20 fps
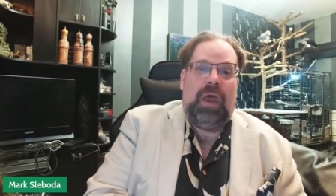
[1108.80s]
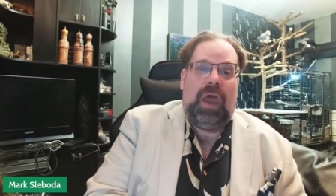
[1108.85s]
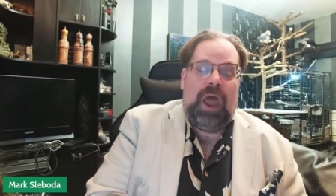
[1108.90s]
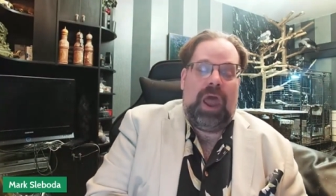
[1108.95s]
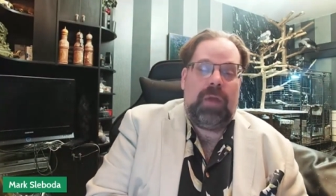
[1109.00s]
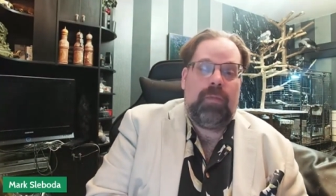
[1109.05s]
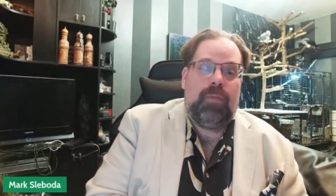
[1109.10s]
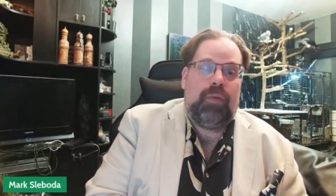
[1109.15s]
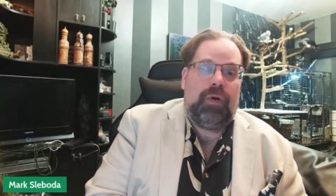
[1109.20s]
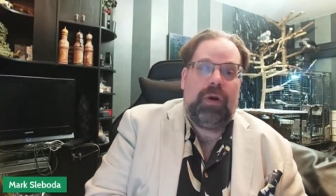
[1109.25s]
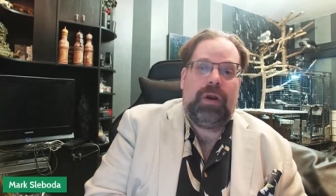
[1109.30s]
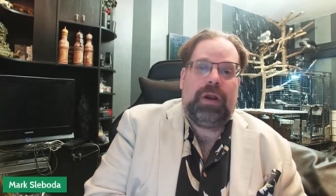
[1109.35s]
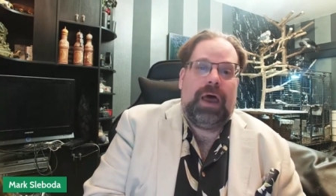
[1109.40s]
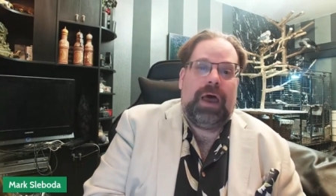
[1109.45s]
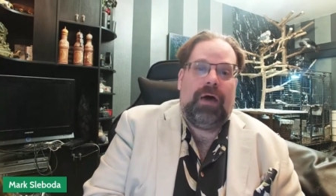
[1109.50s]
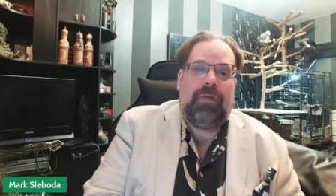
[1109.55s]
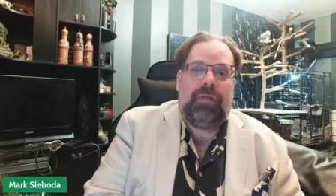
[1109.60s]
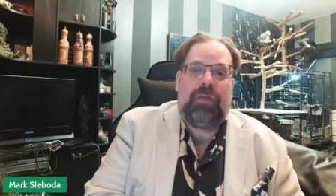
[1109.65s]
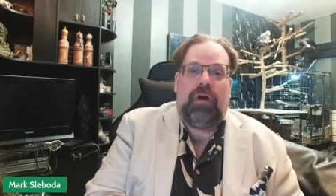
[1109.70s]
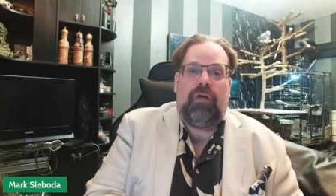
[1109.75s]
and put it
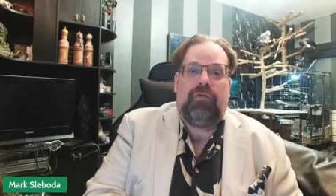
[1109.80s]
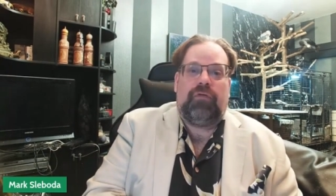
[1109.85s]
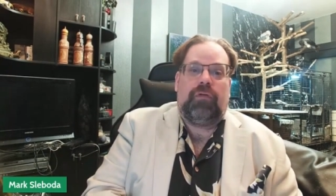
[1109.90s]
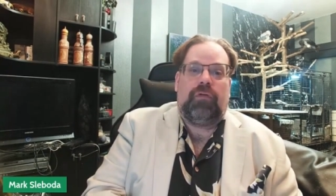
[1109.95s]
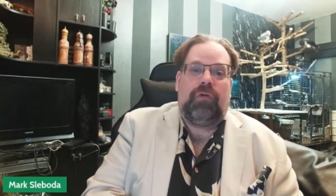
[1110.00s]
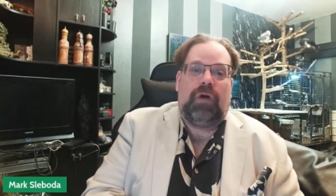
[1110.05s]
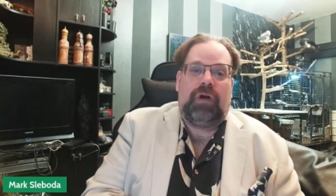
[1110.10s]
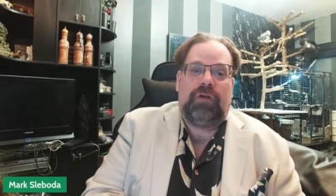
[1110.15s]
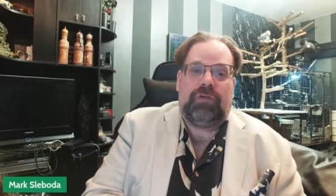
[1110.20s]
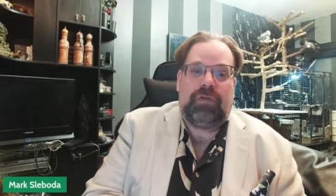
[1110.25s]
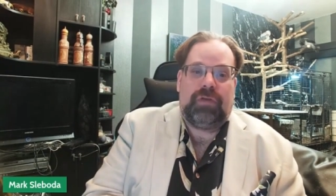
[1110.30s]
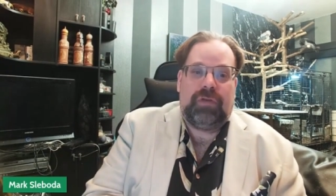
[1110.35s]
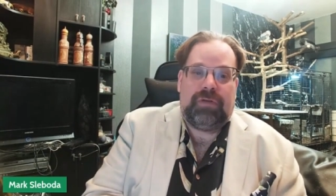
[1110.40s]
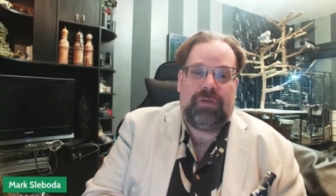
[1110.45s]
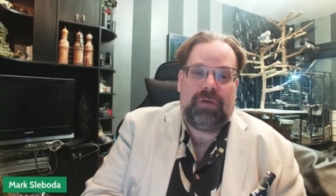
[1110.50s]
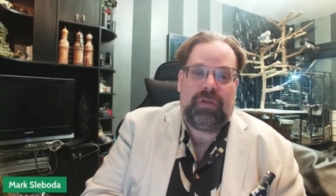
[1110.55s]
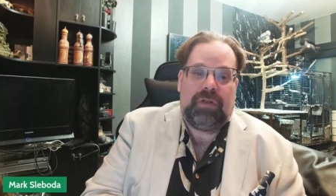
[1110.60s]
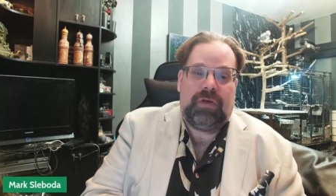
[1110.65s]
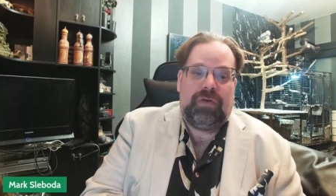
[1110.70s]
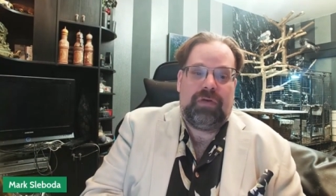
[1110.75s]
out there for Russians
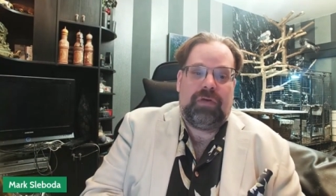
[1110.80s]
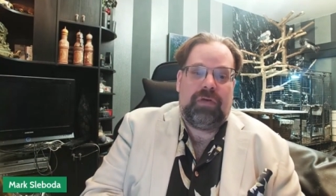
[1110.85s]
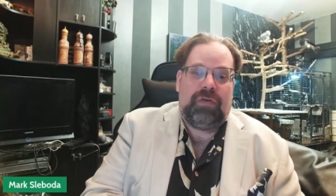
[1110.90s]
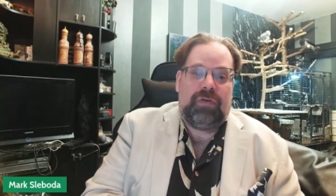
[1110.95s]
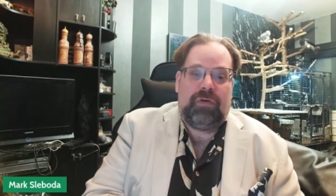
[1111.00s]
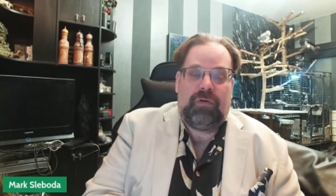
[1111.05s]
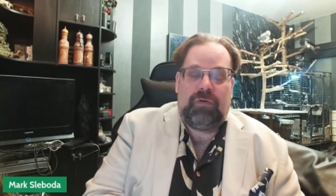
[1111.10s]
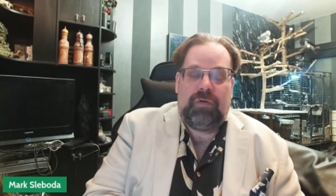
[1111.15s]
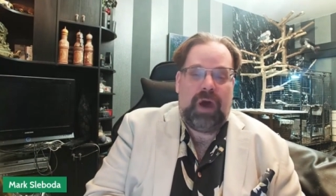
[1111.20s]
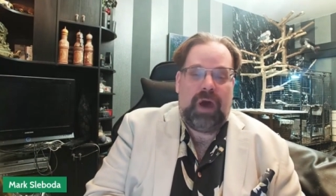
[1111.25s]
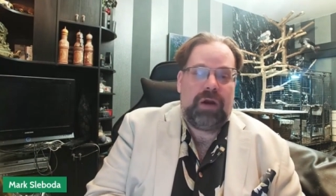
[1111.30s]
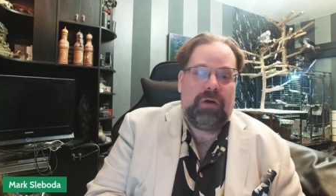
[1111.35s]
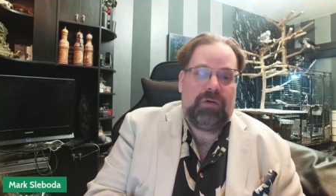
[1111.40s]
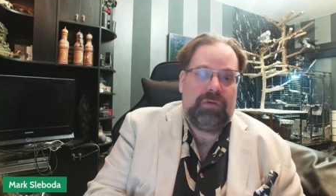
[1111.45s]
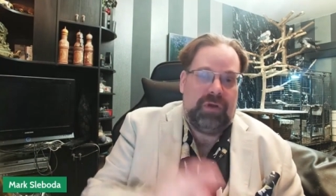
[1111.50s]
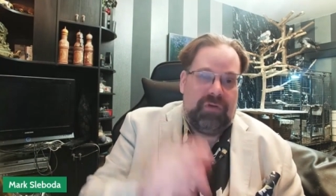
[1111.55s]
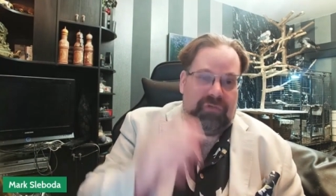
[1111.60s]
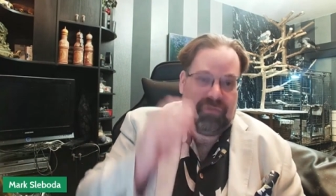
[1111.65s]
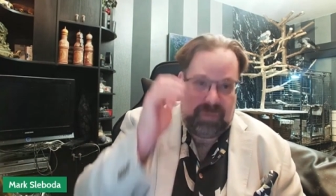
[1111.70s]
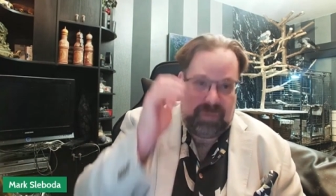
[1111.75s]
to listen to, not
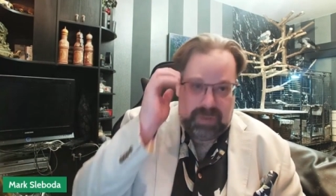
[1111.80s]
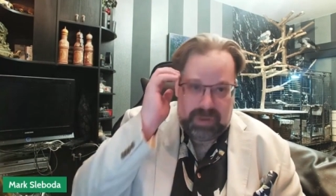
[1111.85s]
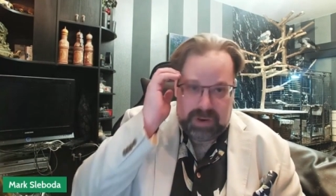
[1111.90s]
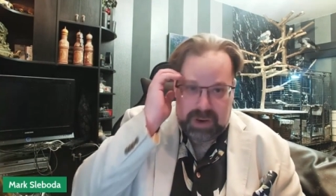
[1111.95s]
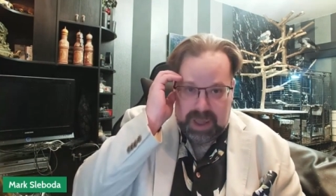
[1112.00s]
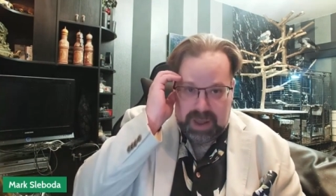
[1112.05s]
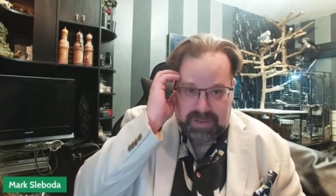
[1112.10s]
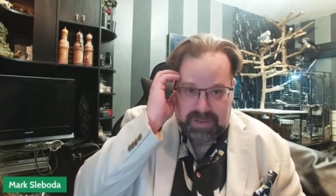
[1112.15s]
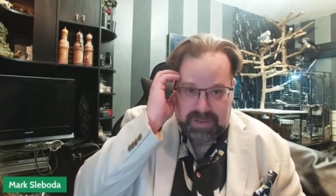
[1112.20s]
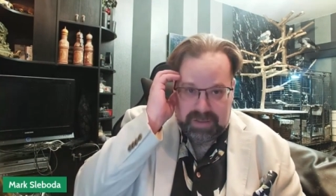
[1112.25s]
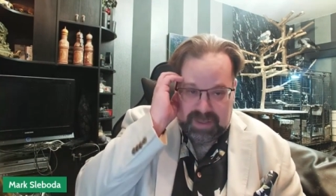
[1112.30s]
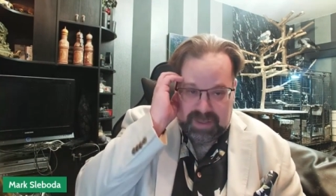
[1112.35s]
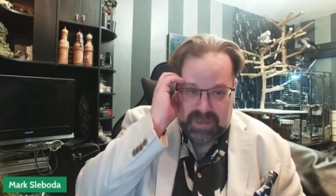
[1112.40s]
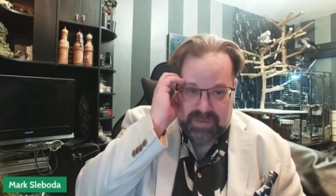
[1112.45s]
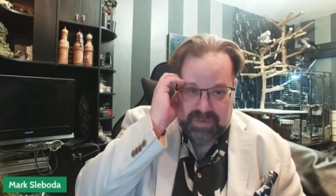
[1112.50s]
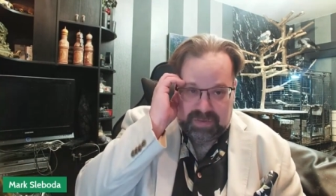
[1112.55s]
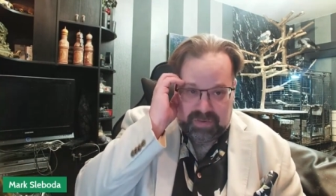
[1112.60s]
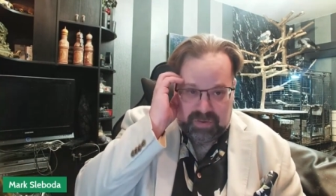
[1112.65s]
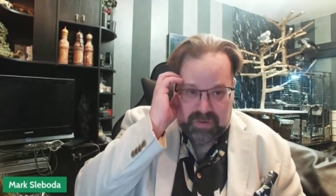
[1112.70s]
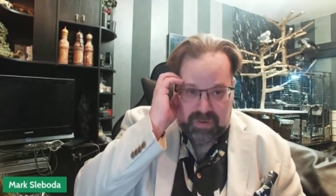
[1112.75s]
only from the United
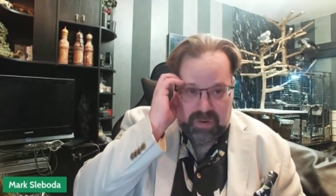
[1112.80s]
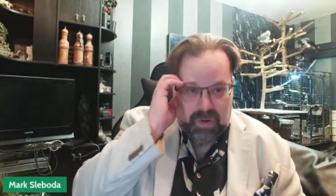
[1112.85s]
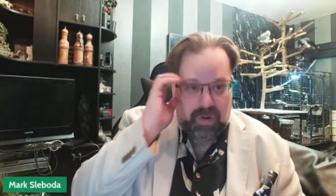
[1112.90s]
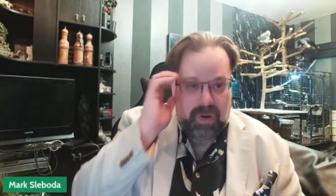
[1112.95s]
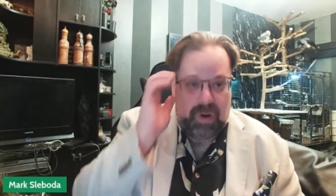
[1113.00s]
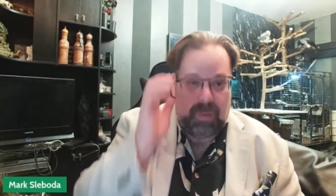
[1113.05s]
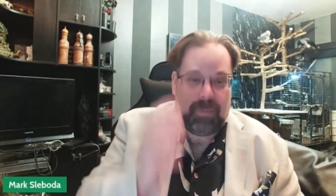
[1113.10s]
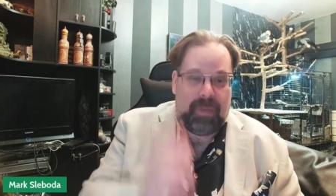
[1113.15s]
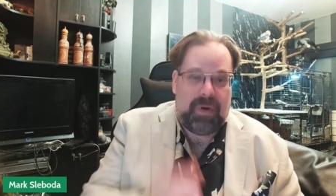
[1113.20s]
States and Europe,